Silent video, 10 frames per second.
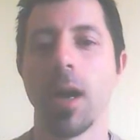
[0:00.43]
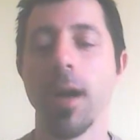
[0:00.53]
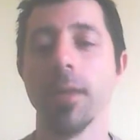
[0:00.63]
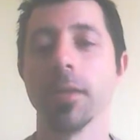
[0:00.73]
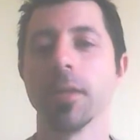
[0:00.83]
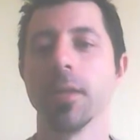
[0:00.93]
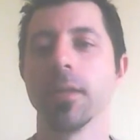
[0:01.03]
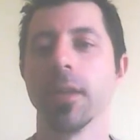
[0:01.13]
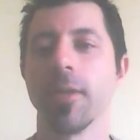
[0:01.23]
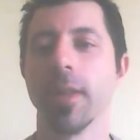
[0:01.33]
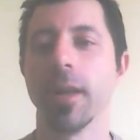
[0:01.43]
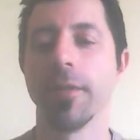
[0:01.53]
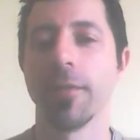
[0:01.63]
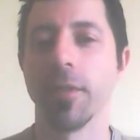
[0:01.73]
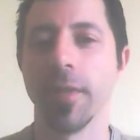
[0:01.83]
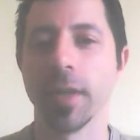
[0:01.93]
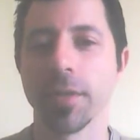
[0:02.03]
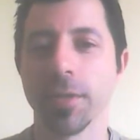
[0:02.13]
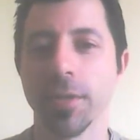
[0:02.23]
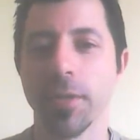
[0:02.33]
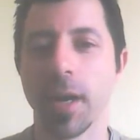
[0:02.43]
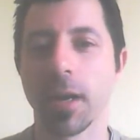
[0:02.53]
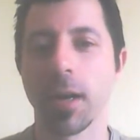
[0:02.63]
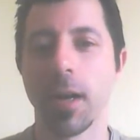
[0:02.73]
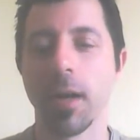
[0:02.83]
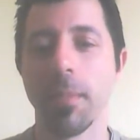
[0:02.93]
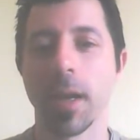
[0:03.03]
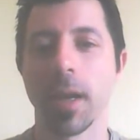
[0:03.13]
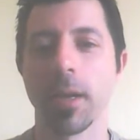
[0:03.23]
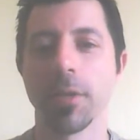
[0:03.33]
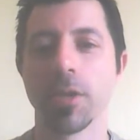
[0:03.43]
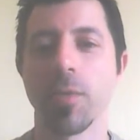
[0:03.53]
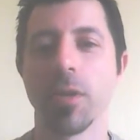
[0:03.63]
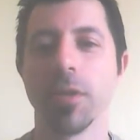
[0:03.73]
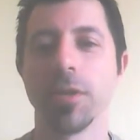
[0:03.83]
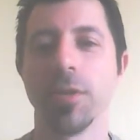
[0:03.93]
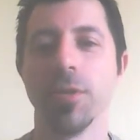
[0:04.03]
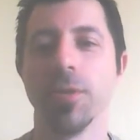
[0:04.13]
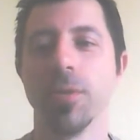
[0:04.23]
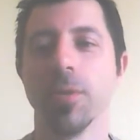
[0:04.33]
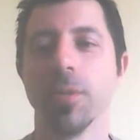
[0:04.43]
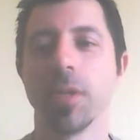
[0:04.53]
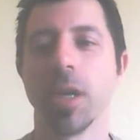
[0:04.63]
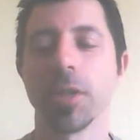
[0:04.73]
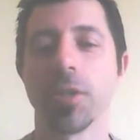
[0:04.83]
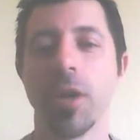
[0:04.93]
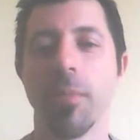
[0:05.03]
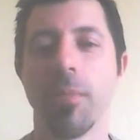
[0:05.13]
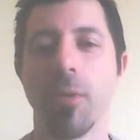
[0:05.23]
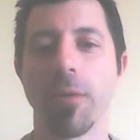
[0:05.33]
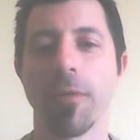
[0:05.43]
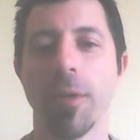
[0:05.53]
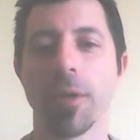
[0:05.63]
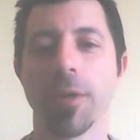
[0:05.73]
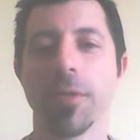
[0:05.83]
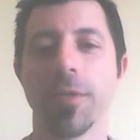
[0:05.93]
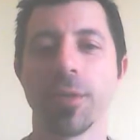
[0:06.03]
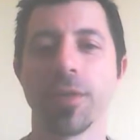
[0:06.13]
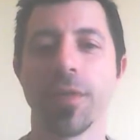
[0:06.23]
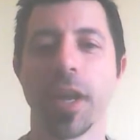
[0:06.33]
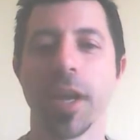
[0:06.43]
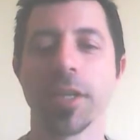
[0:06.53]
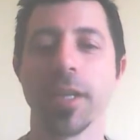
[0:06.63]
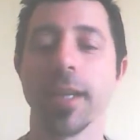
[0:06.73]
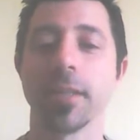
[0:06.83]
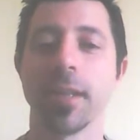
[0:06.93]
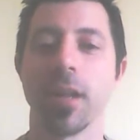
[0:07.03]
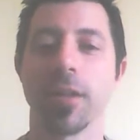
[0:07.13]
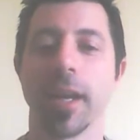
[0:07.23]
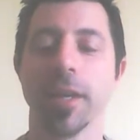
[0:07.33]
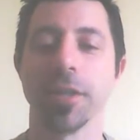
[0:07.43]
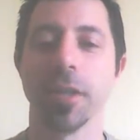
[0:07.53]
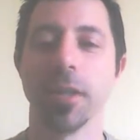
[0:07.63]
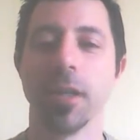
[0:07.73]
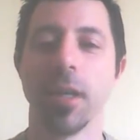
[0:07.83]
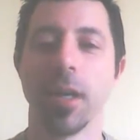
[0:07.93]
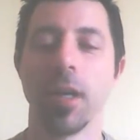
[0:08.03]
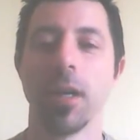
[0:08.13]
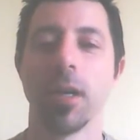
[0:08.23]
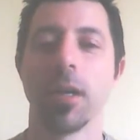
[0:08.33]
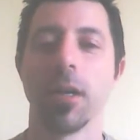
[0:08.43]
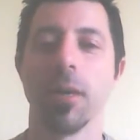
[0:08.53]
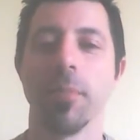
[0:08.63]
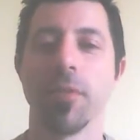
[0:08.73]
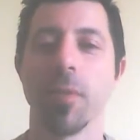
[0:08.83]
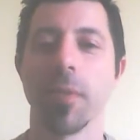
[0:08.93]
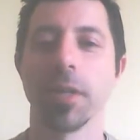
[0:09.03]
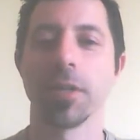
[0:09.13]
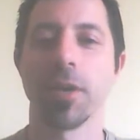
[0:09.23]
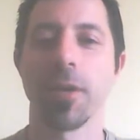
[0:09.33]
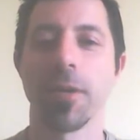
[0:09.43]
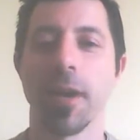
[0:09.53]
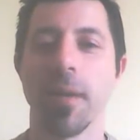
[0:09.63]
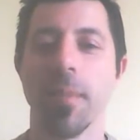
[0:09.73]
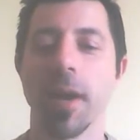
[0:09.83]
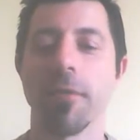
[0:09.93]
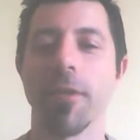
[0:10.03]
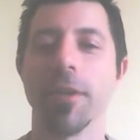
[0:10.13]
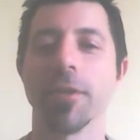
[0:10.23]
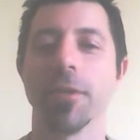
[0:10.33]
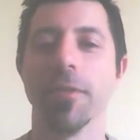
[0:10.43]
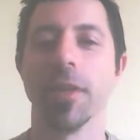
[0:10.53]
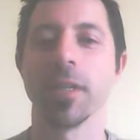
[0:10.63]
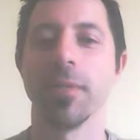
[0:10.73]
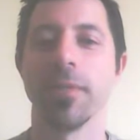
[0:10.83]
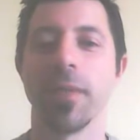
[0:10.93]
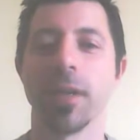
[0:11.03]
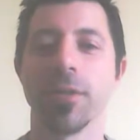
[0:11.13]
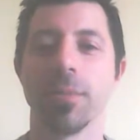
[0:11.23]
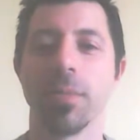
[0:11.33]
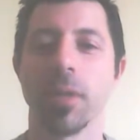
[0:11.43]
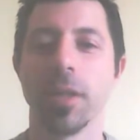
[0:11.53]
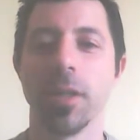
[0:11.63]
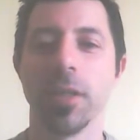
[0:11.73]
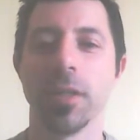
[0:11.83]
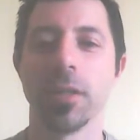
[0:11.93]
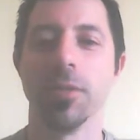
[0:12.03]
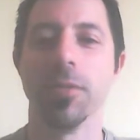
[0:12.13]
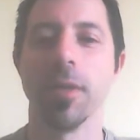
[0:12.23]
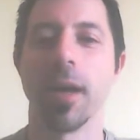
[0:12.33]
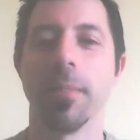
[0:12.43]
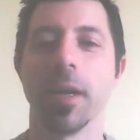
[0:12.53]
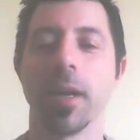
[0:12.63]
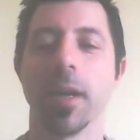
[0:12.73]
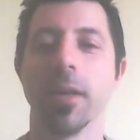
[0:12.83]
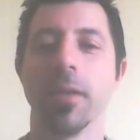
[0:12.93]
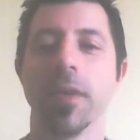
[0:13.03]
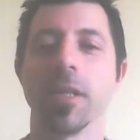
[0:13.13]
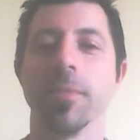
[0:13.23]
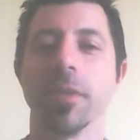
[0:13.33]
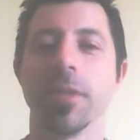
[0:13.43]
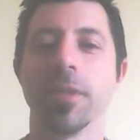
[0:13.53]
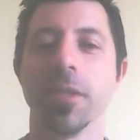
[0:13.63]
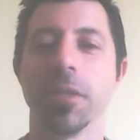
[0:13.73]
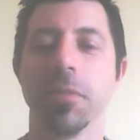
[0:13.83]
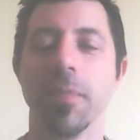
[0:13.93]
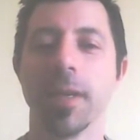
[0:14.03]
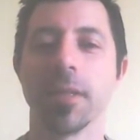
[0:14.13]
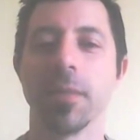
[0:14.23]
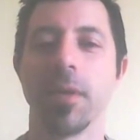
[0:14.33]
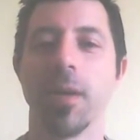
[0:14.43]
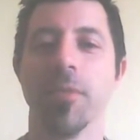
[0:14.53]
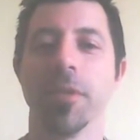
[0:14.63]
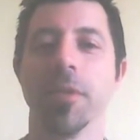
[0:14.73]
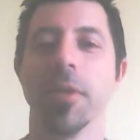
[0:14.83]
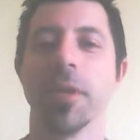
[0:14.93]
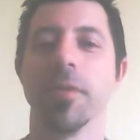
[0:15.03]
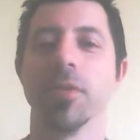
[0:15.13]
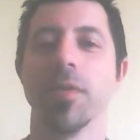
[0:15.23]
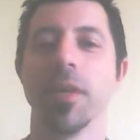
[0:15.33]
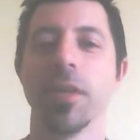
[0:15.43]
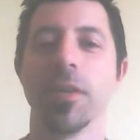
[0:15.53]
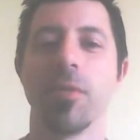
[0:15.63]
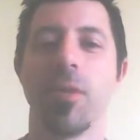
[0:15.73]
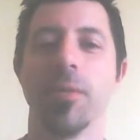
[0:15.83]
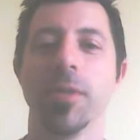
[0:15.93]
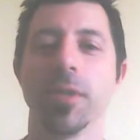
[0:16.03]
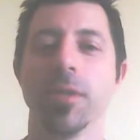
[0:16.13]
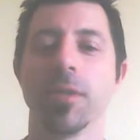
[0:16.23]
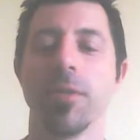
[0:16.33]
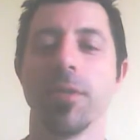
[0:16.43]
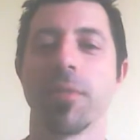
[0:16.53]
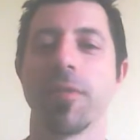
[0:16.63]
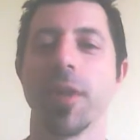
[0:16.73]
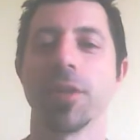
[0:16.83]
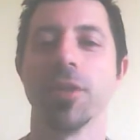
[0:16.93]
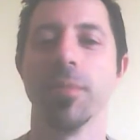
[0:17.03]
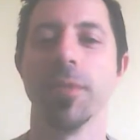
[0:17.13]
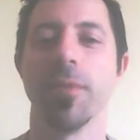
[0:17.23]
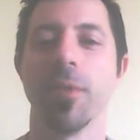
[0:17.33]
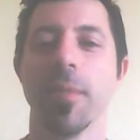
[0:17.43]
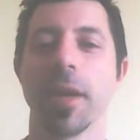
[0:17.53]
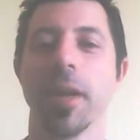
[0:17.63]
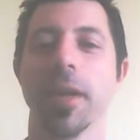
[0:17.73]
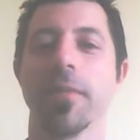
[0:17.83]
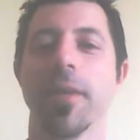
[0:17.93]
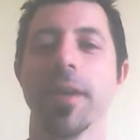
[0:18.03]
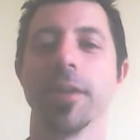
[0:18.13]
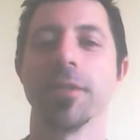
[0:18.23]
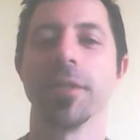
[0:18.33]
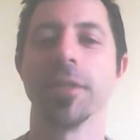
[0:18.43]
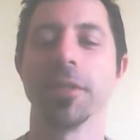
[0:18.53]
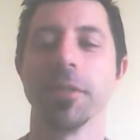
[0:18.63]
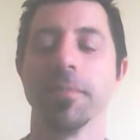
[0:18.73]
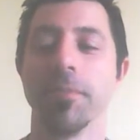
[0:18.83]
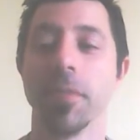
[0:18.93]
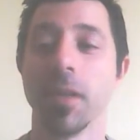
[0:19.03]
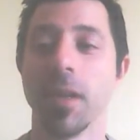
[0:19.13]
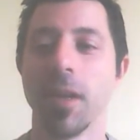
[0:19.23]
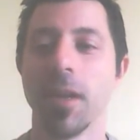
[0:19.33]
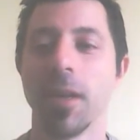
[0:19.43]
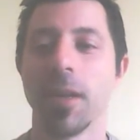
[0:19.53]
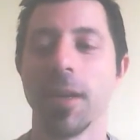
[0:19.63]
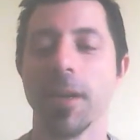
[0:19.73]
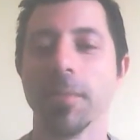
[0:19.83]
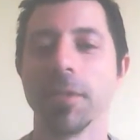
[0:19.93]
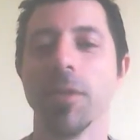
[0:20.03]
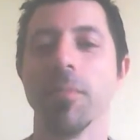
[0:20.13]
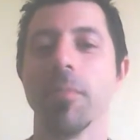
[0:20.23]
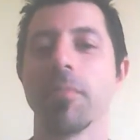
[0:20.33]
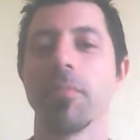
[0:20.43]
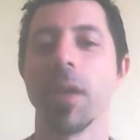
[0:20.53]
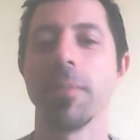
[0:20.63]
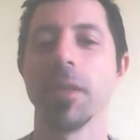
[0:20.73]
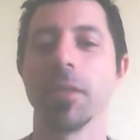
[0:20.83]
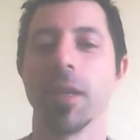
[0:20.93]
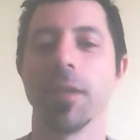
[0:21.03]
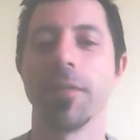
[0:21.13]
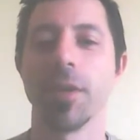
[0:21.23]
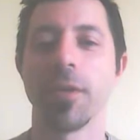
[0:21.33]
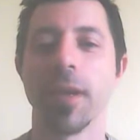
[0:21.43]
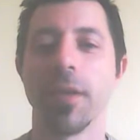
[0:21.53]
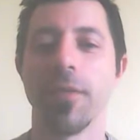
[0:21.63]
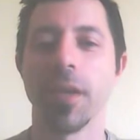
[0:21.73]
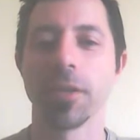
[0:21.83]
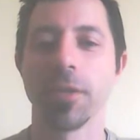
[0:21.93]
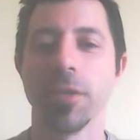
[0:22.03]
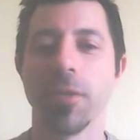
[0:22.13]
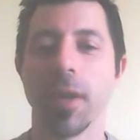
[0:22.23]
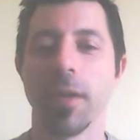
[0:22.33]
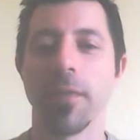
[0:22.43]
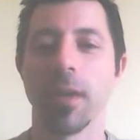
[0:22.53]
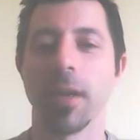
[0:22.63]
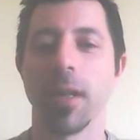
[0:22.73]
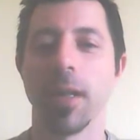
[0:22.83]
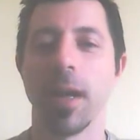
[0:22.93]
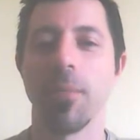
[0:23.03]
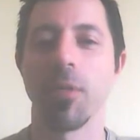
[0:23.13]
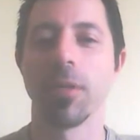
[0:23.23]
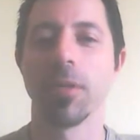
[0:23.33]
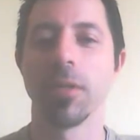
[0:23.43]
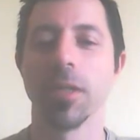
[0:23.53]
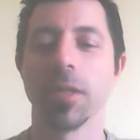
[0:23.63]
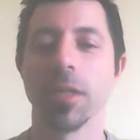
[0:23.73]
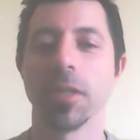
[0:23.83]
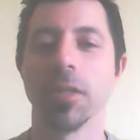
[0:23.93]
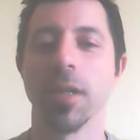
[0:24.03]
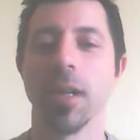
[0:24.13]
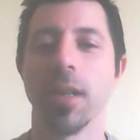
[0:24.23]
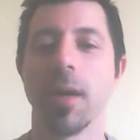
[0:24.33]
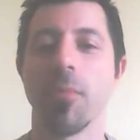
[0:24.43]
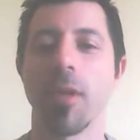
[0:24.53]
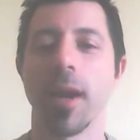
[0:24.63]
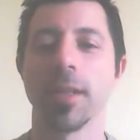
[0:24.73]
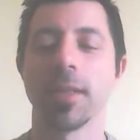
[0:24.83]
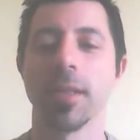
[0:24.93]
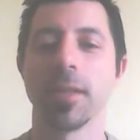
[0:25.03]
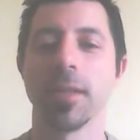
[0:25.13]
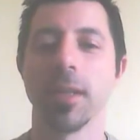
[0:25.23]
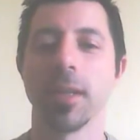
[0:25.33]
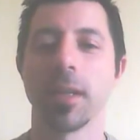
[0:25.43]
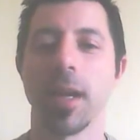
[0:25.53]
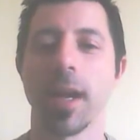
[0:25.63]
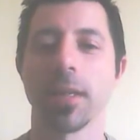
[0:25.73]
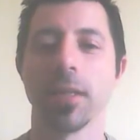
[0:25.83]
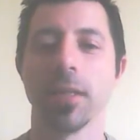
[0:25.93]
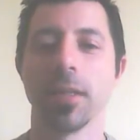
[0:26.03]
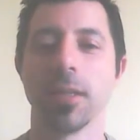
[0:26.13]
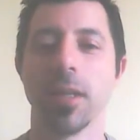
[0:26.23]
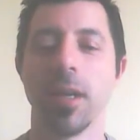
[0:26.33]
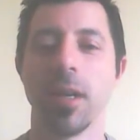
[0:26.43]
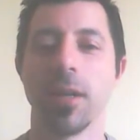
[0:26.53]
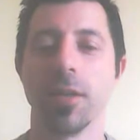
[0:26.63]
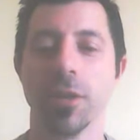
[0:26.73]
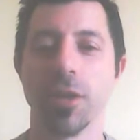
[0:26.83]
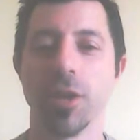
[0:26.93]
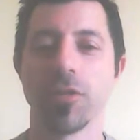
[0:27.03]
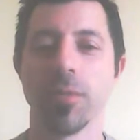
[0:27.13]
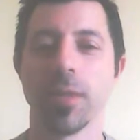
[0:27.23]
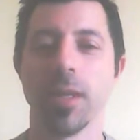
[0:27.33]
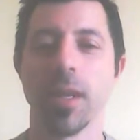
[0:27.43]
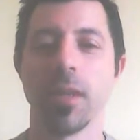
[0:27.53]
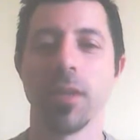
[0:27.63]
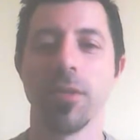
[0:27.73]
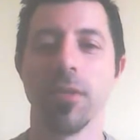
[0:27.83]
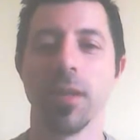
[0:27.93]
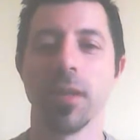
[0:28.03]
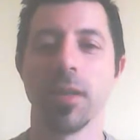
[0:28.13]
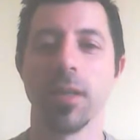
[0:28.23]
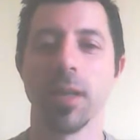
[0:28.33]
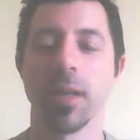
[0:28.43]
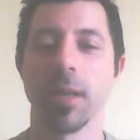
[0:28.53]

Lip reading: Hi, this is Larry Lane for InvestorZoo.com, and I just wanted to touch on portfolio diversification and asset allocation. Before we get started, I am not a registered investment advisor. Please do not make any investment decision based upon what you hear in this video. Always consult a professional before making any financial decision. So that being said, if you're an investor, you have a lot more decisions and a lot more asset classes to choose from today than you did